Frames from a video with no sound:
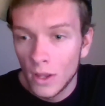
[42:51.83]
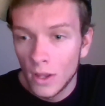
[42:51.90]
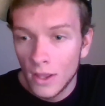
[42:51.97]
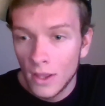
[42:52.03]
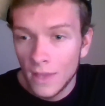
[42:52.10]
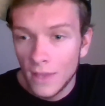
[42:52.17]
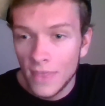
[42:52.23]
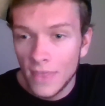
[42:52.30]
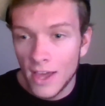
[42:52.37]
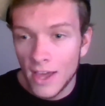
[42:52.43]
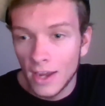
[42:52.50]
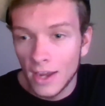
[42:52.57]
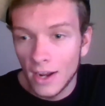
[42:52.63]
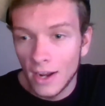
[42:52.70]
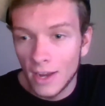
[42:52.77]
that
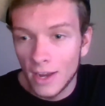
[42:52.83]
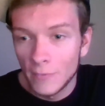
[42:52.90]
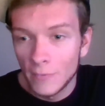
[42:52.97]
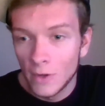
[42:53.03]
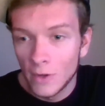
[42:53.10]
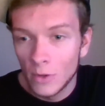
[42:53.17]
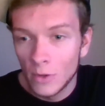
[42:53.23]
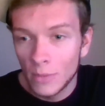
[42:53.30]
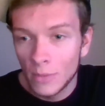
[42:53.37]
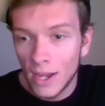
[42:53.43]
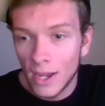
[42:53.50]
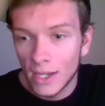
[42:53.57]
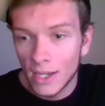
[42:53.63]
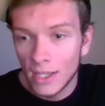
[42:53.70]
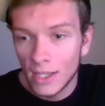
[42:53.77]
I'm going back
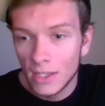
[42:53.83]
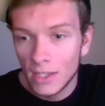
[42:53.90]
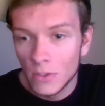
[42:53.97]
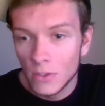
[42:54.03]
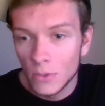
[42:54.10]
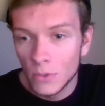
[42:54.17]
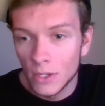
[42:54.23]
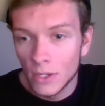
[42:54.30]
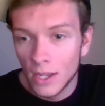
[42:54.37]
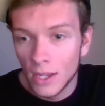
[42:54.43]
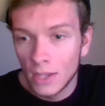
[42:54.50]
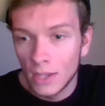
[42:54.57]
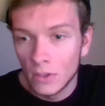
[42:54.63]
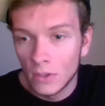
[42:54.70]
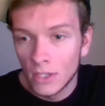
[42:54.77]
into it and
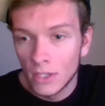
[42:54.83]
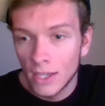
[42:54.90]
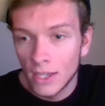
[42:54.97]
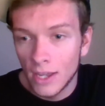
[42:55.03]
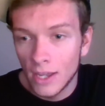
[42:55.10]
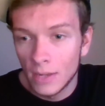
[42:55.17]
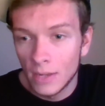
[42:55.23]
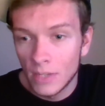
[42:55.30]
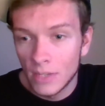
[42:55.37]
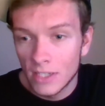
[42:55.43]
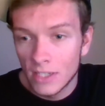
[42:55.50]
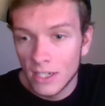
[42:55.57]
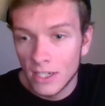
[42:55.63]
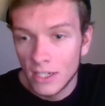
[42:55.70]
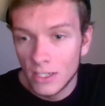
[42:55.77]
looking at it because I
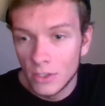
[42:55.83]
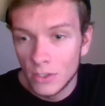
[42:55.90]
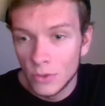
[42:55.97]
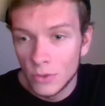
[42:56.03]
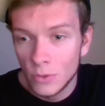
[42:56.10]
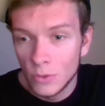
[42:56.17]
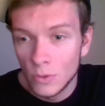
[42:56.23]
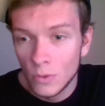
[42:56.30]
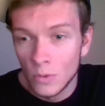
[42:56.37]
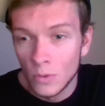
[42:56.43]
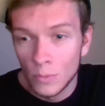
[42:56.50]
need to